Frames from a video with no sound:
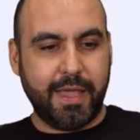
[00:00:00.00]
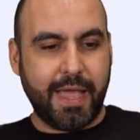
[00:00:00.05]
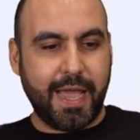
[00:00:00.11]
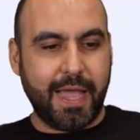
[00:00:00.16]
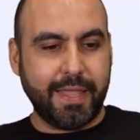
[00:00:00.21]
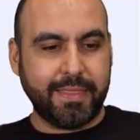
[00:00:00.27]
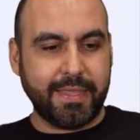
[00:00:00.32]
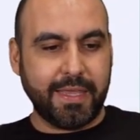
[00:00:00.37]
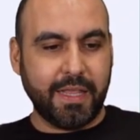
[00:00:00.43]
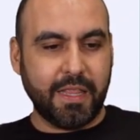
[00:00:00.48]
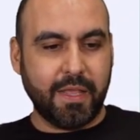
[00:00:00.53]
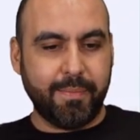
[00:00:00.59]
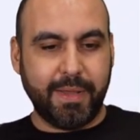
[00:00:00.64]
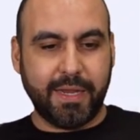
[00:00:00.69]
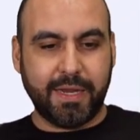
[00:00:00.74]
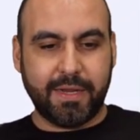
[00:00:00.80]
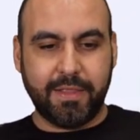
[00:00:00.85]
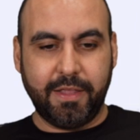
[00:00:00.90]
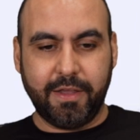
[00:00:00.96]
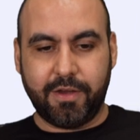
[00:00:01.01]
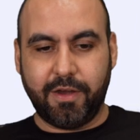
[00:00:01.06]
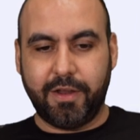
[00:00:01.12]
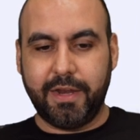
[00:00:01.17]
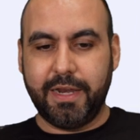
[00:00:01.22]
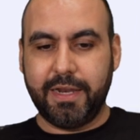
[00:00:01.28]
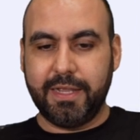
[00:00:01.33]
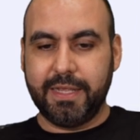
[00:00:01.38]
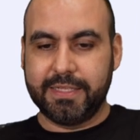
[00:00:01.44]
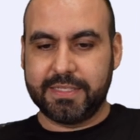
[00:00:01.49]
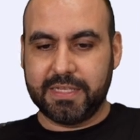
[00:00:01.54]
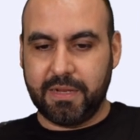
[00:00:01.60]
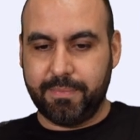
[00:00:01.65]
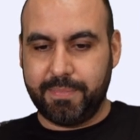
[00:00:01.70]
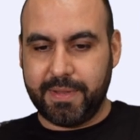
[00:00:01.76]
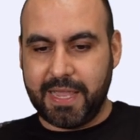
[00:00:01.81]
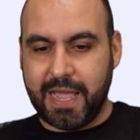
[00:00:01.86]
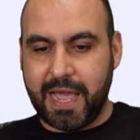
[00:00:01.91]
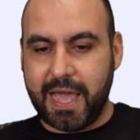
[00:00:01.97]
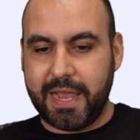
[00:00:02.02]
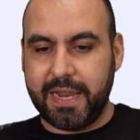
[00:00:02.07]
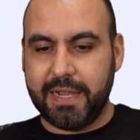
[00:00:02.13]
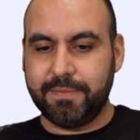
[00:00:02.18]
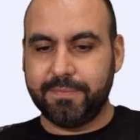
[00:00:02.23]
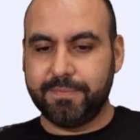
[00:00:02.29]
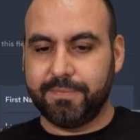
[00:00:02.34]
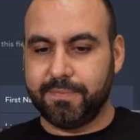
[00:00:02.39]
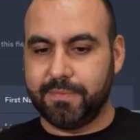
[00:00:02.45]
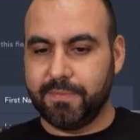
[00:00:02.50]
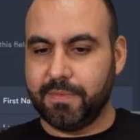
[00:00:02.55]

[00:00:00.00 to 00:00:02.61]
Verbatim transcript: add the element, click on it. It's going to be added.